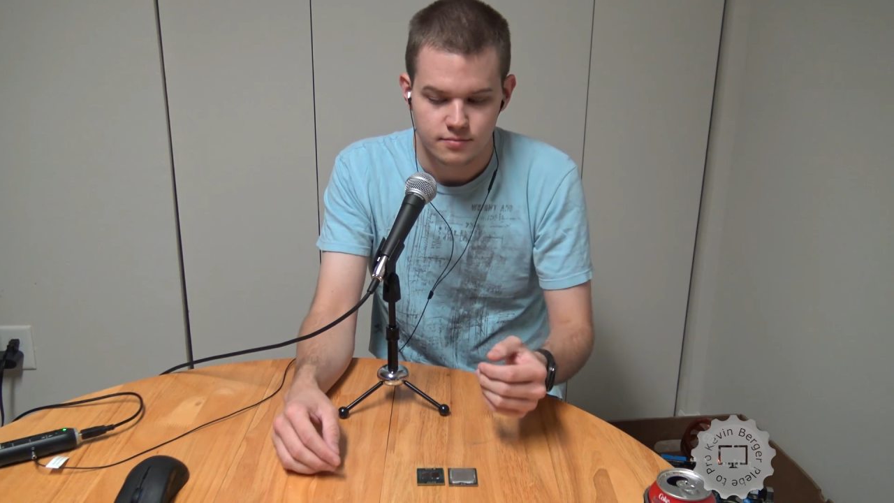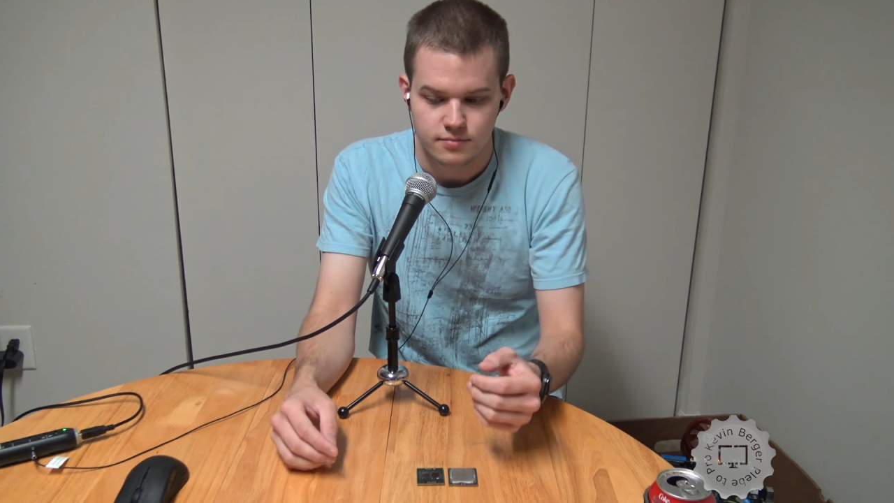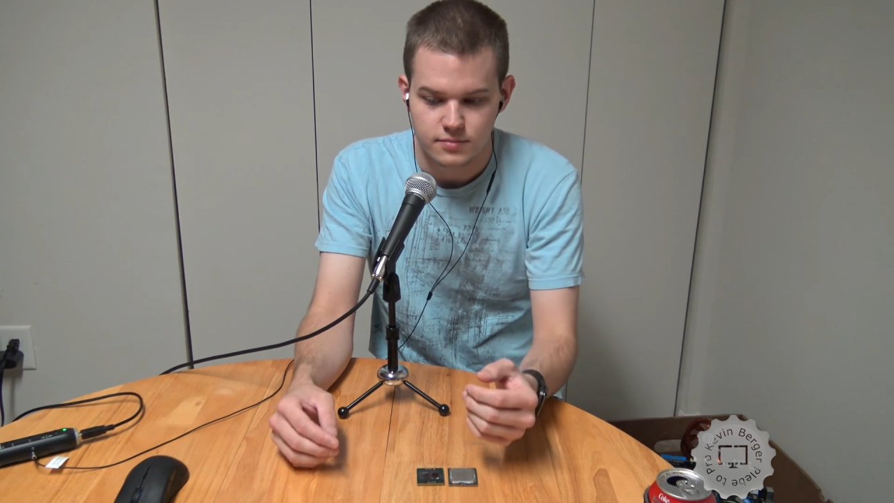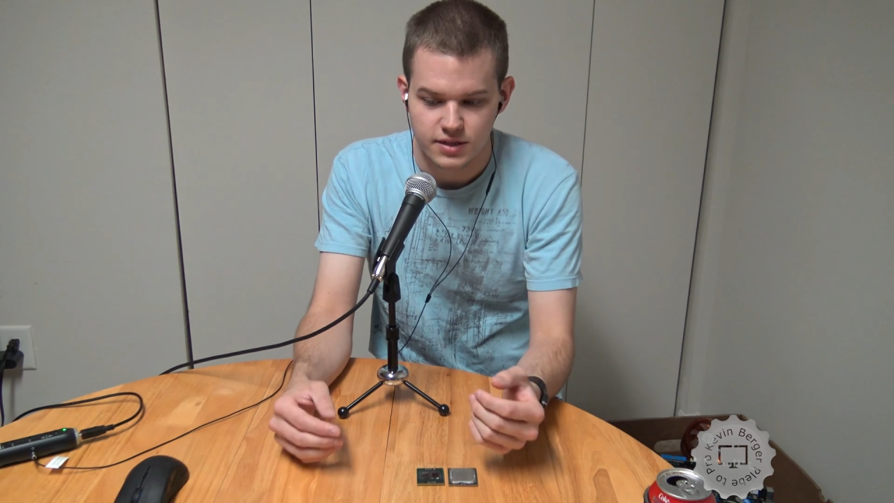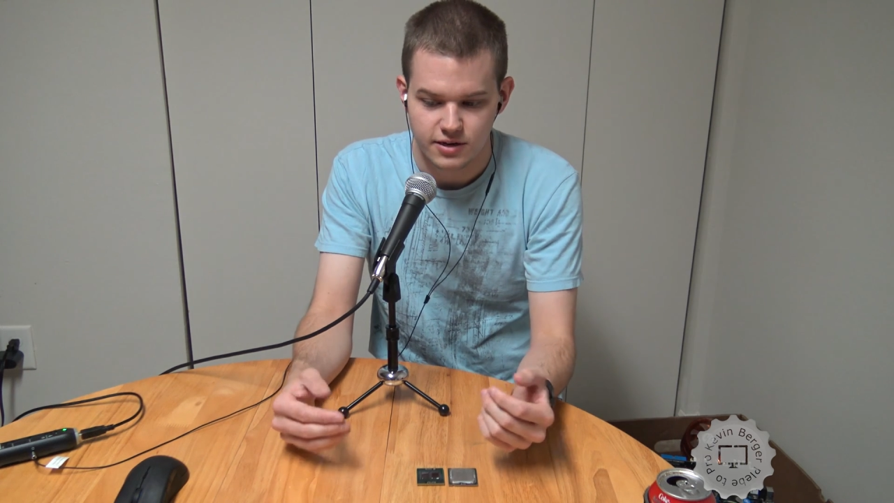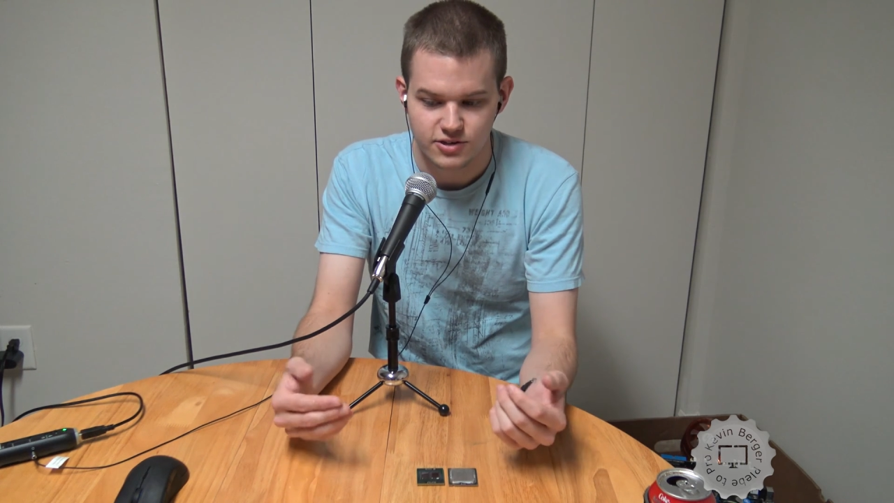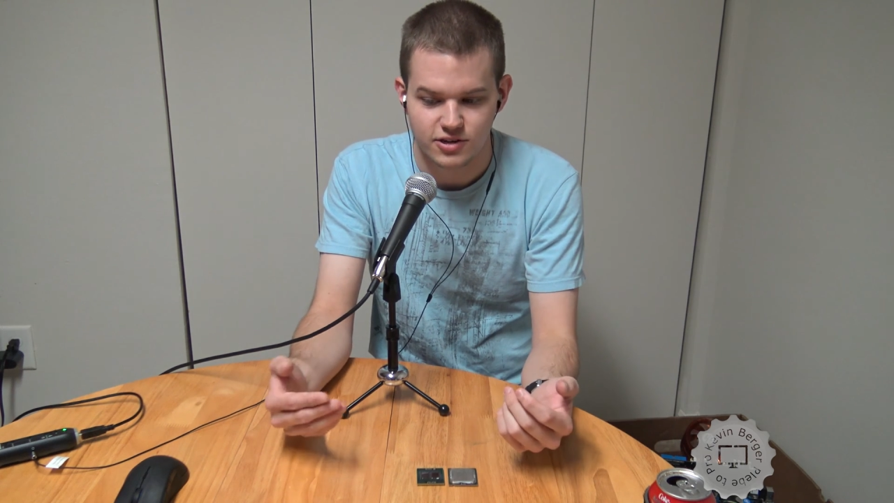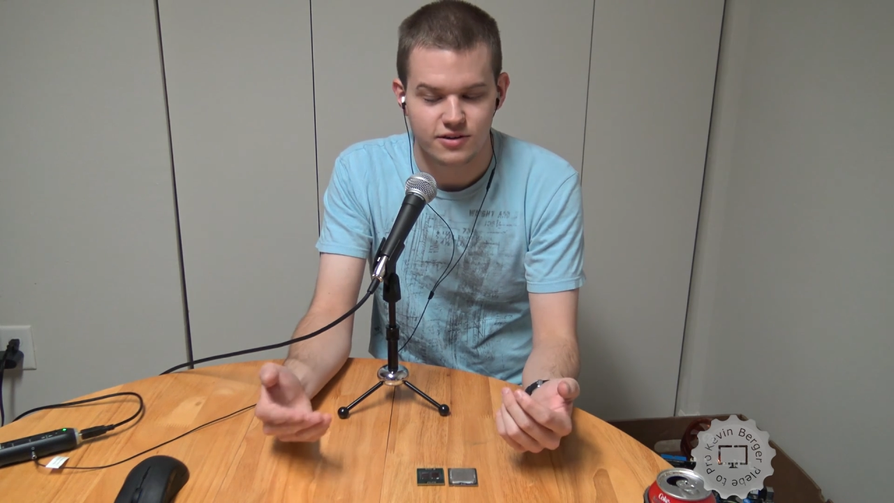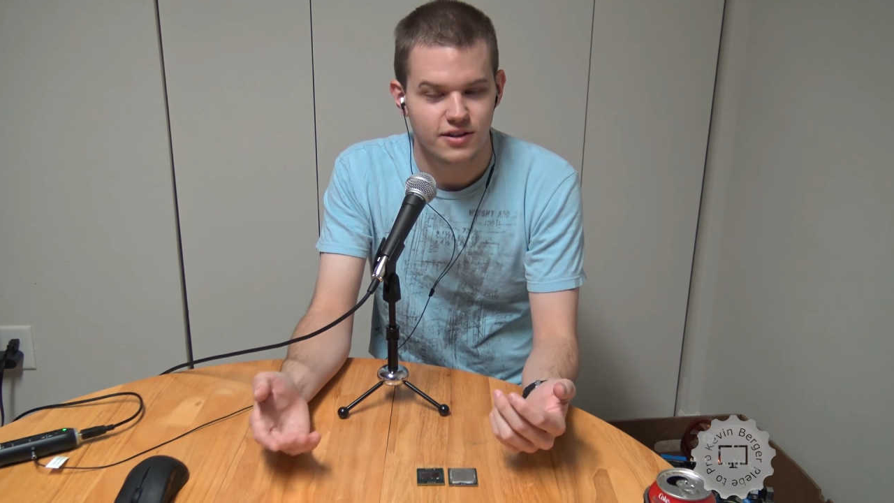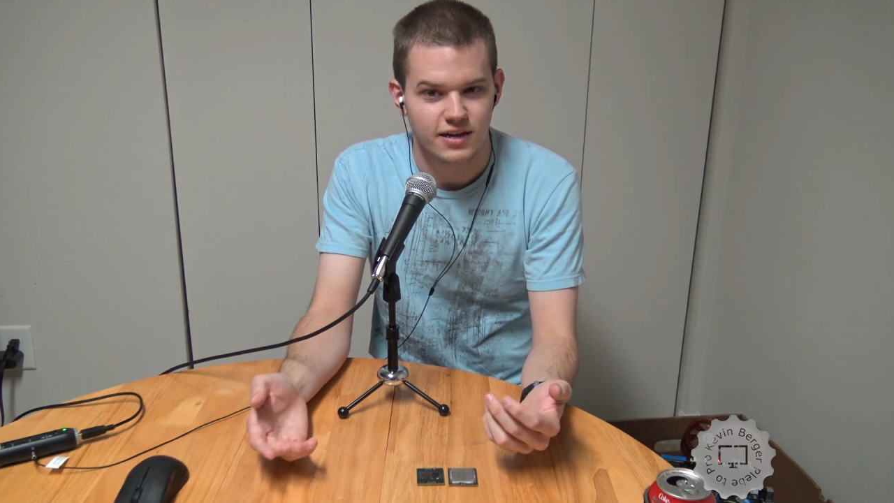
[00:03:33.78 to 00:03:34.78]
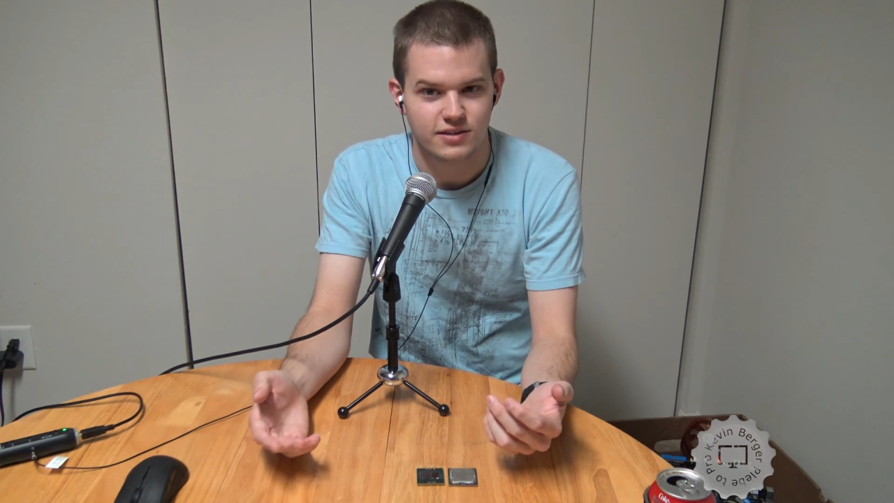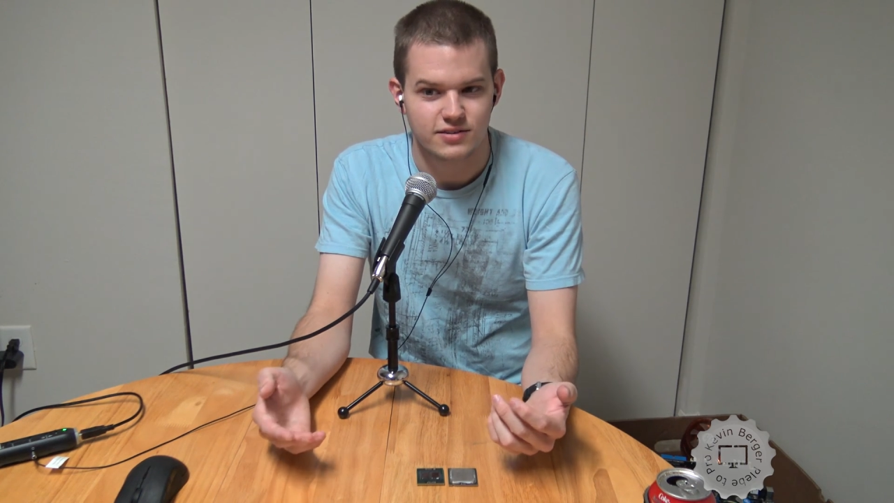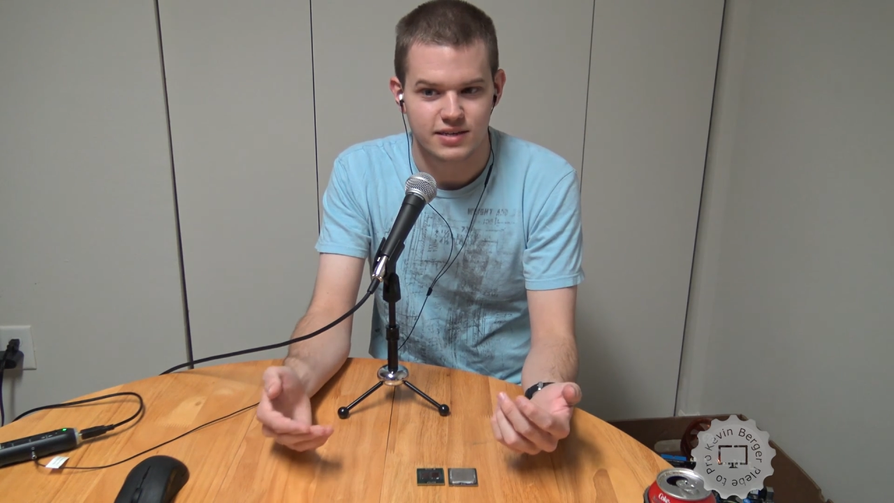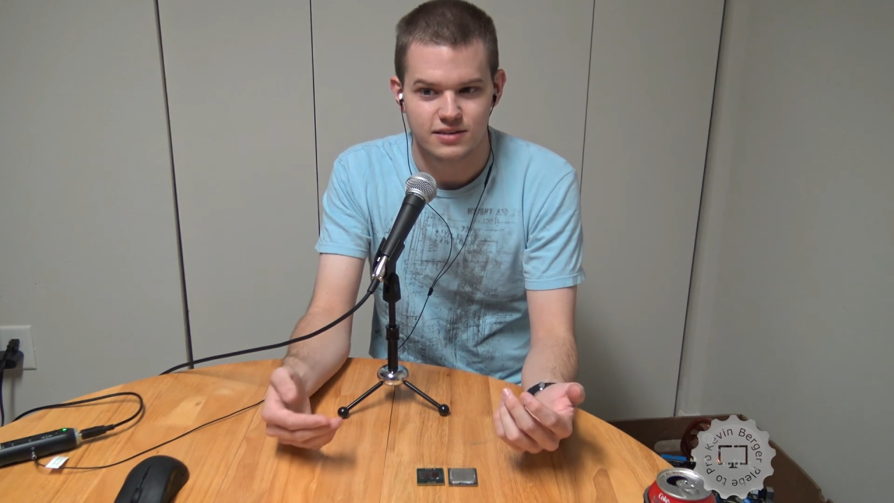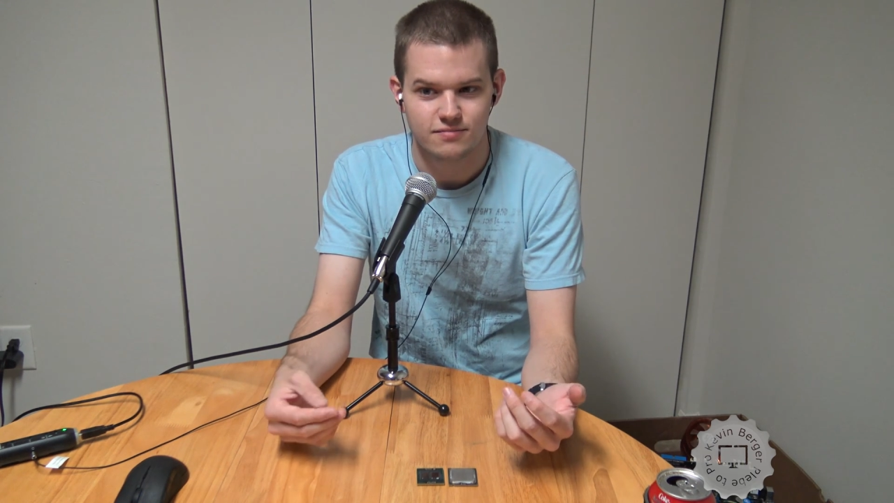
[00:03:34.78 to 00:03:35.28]
there are certain things
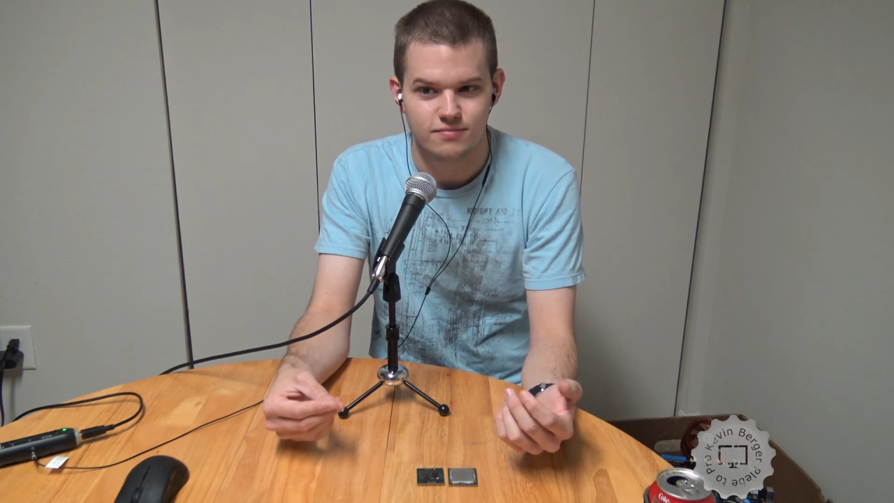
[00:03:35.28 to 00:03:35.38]
that,